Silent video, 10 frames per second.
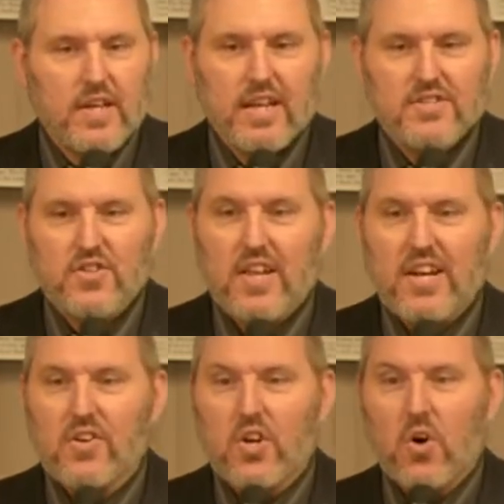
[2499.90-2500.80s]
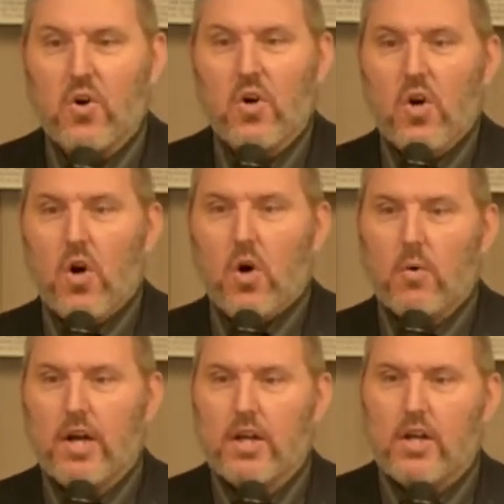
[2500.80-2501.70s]
so they don't know, oh,
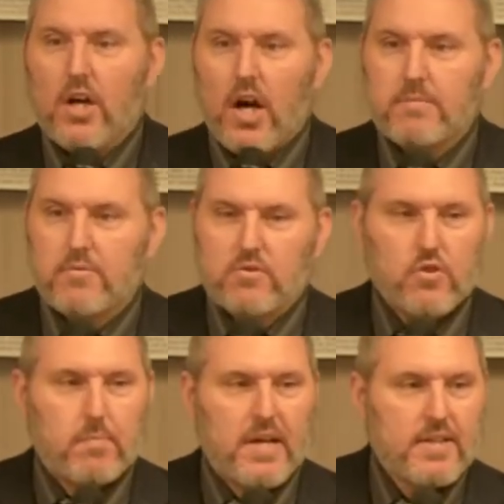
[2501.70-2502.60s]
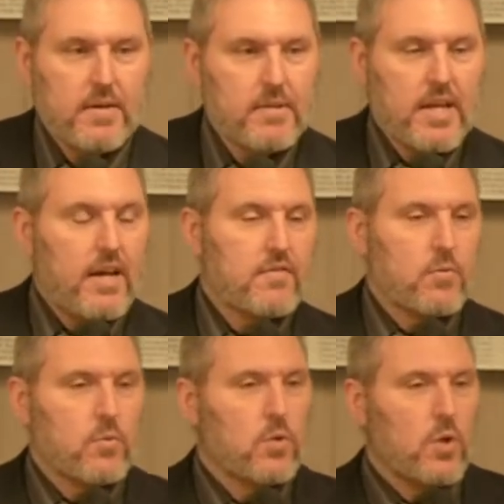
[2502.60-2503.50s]
wait, I'm supposed to obey them that have the
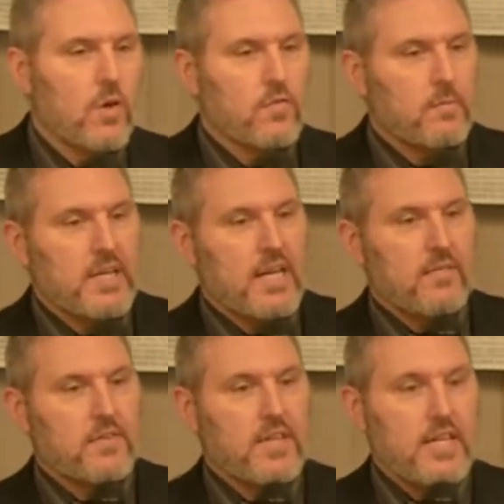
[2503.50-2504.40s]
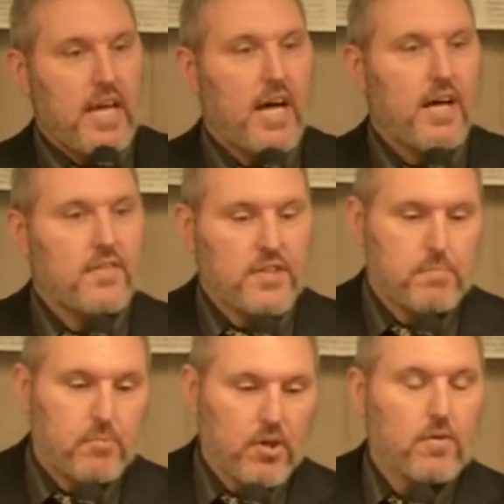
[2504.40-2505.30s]
rule over me and everything. Yeah, this
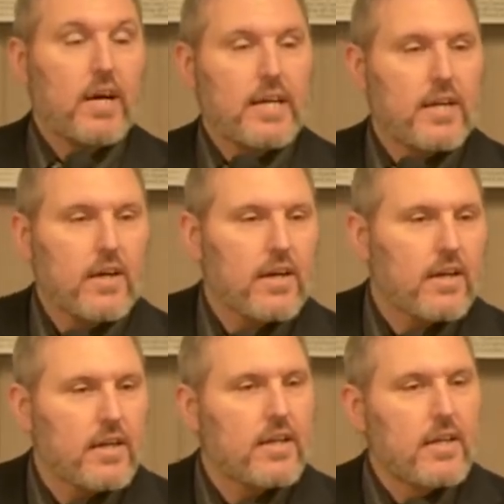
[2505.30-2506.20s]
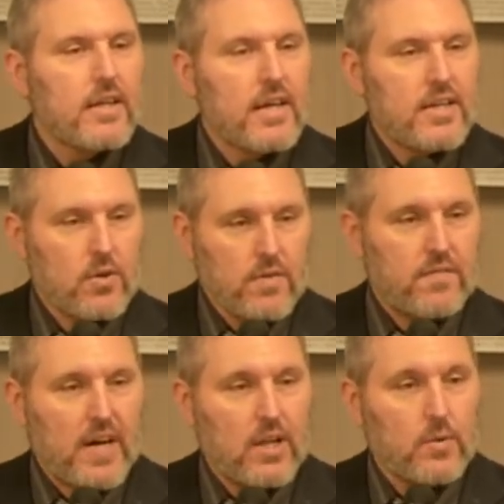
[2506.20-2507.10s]
book right here and you're to
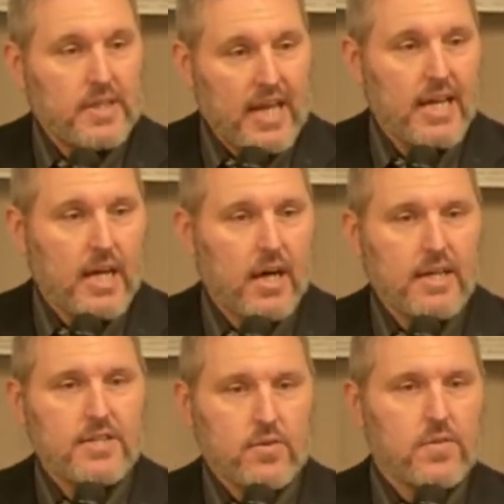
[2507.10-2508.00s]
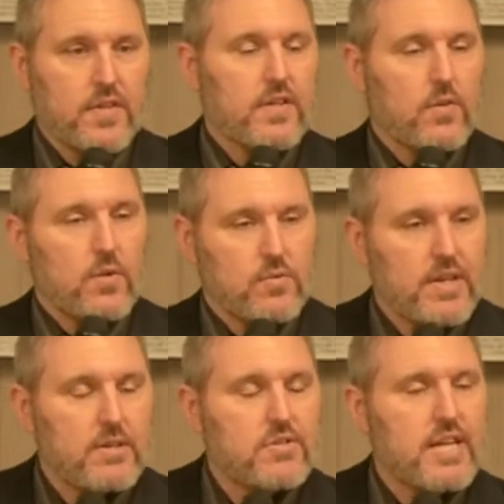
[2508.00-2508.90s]
follow it. Yeah, God has earthly authorities. We
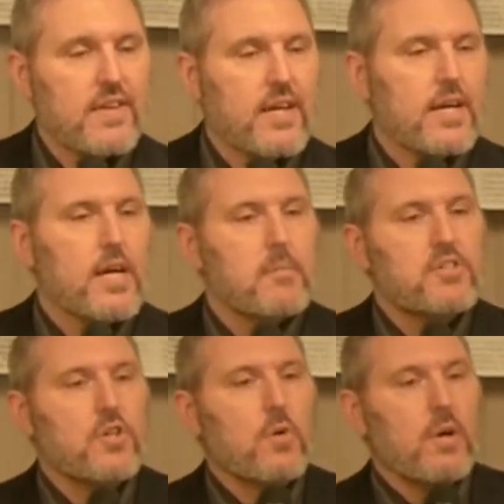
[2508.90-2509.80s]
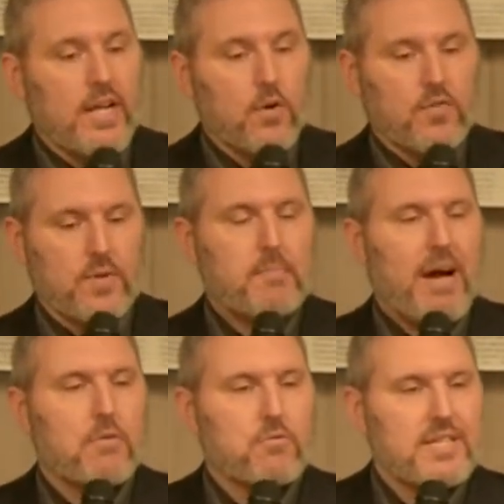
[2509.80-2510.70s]
understand that. But you know, what? and earthly
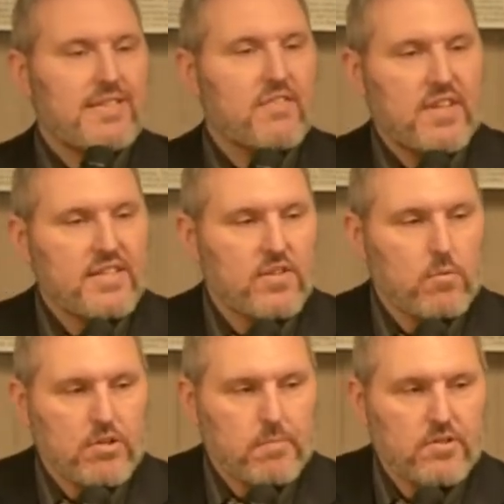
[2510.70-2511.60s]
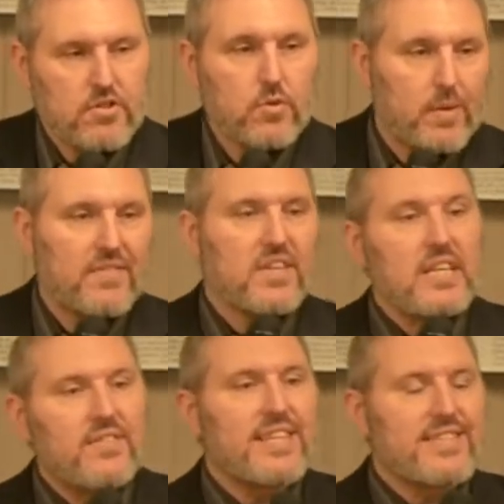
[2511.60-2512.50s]
boundaries and things that we're supposed to do. And we have to
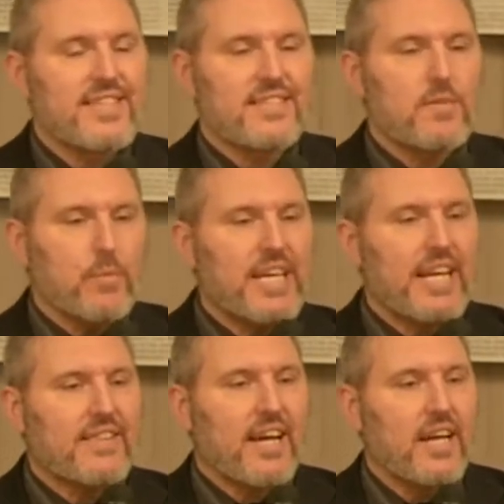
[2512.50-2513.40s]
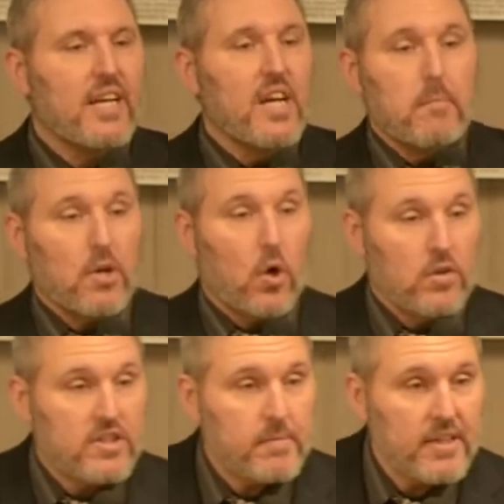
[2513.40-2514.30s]
live in a system. We get that. But
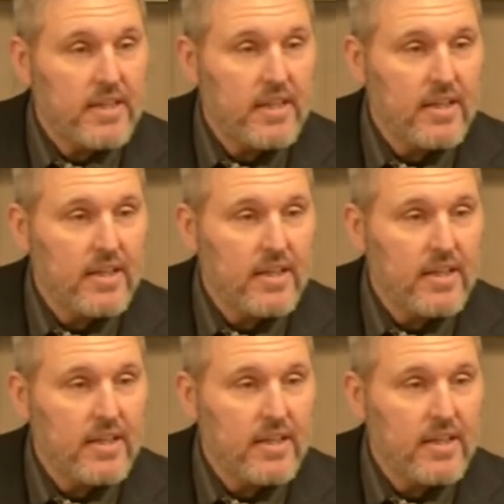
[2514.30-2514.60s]
ultimately,